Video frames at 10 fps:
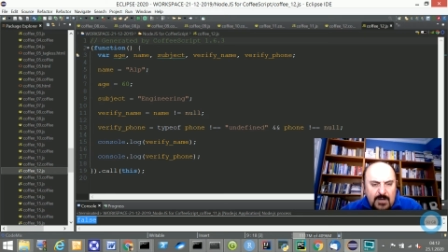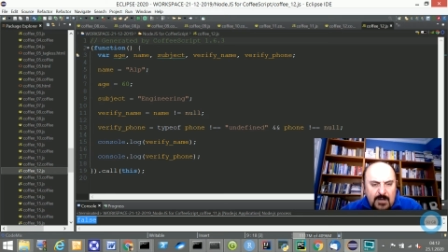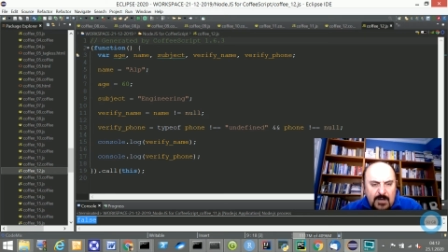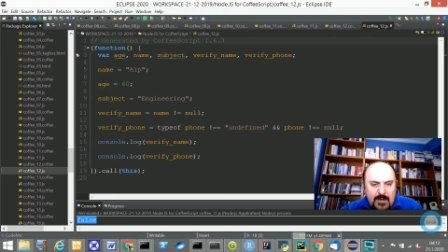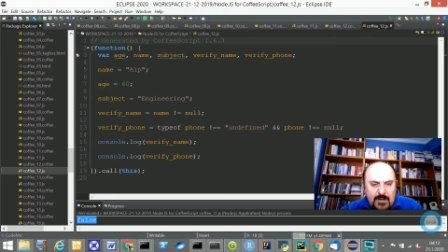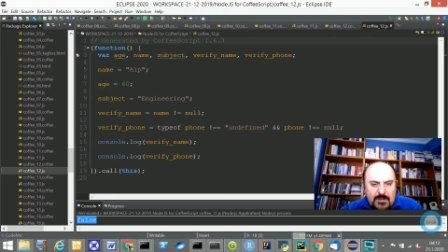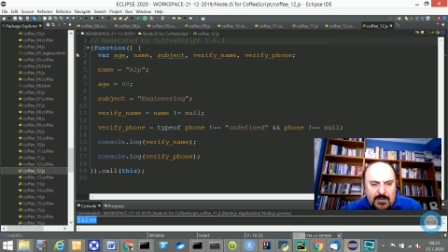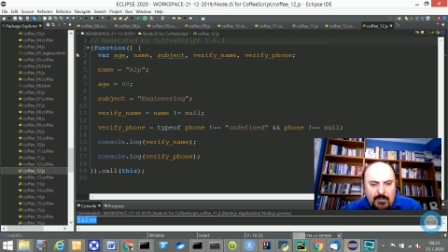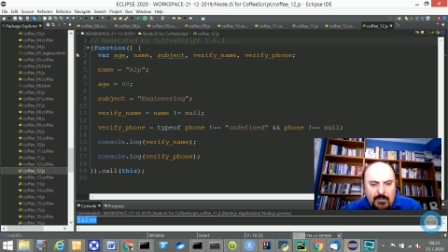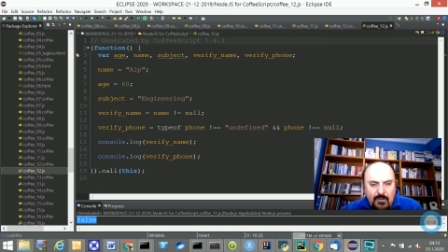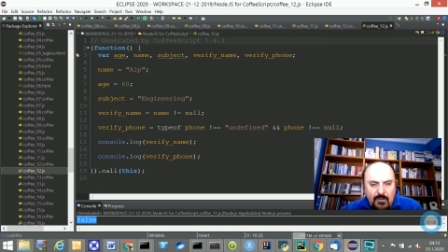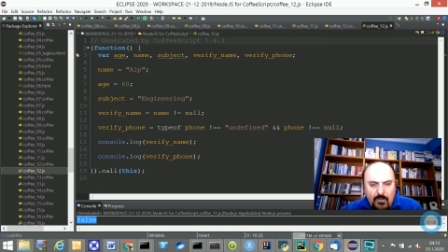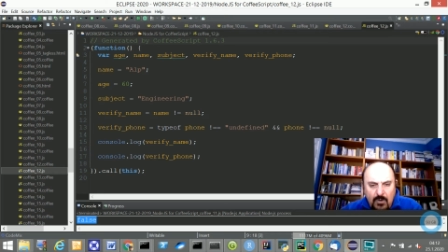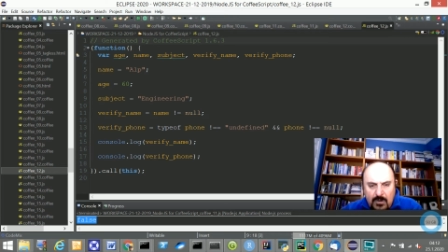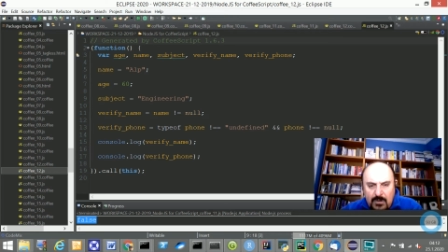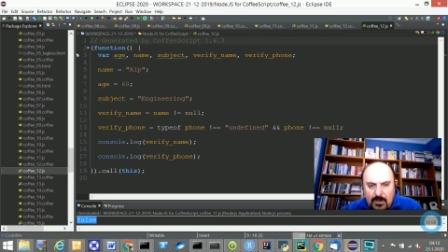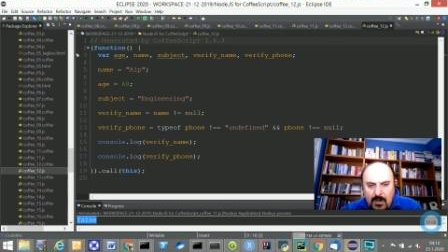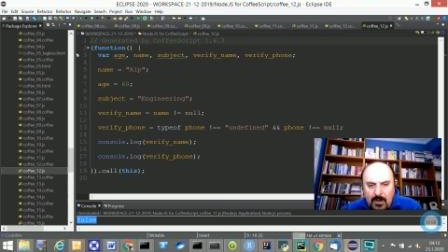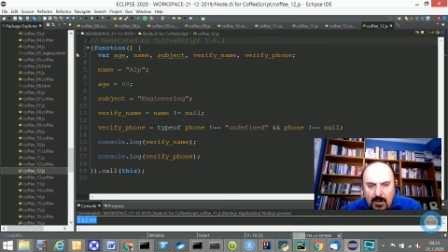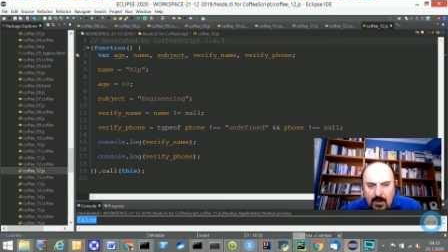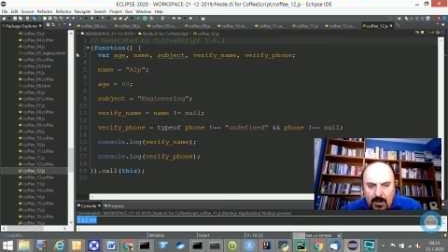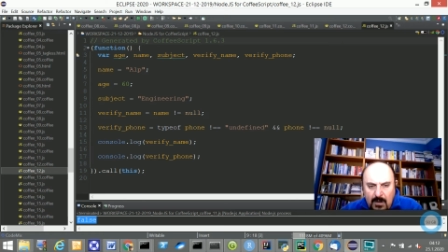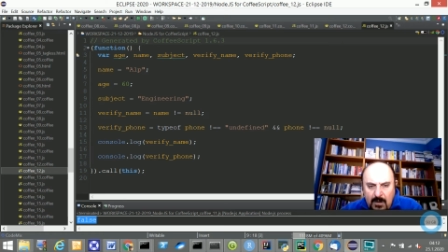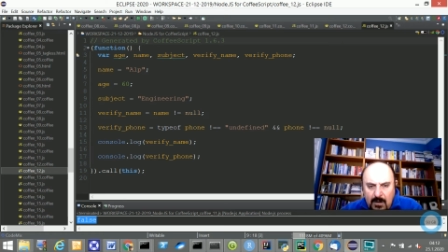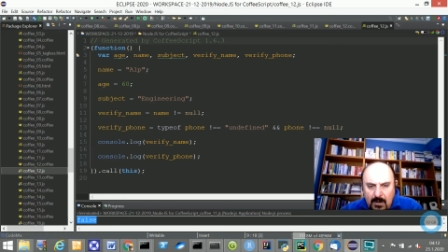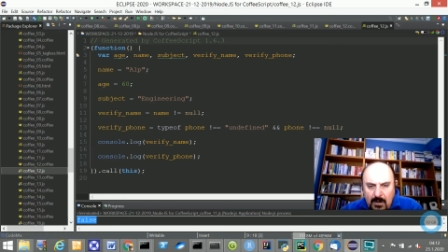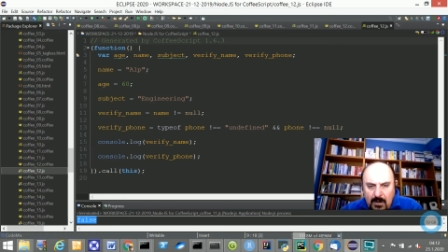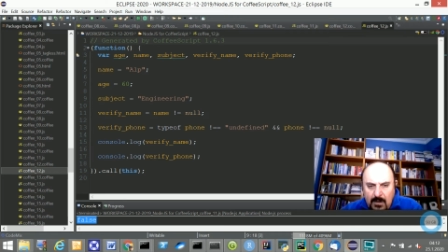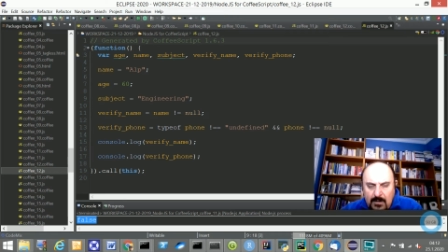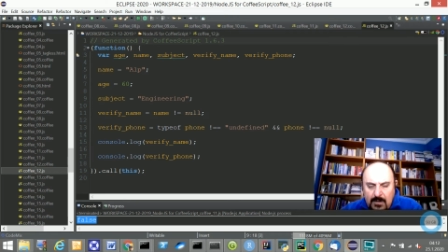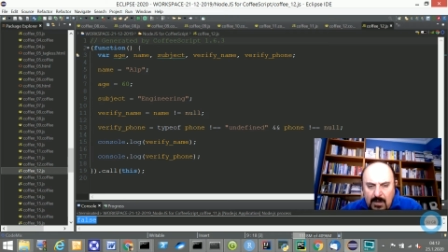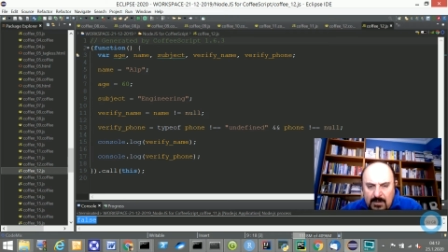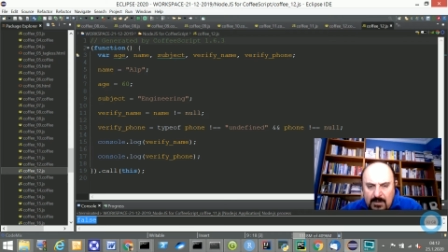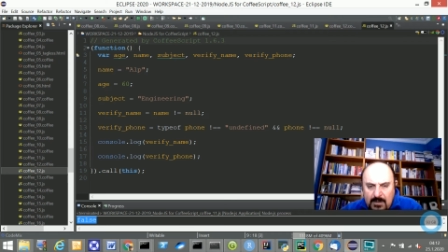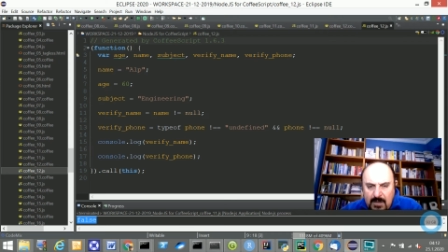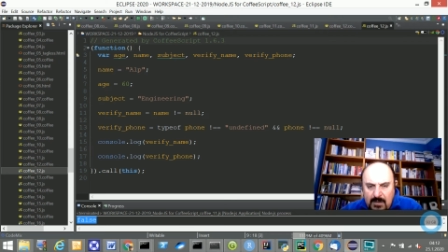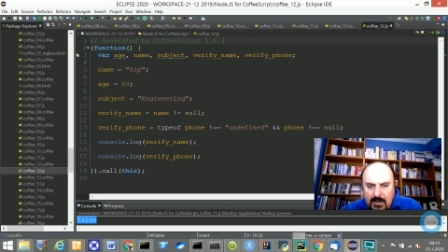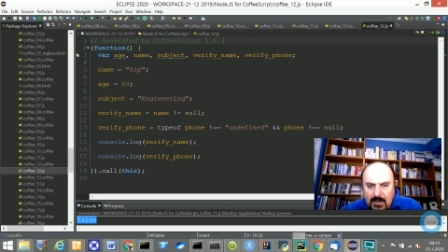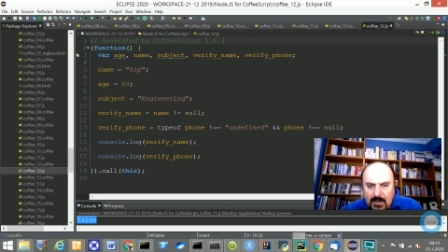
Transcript: as type of phone does not identical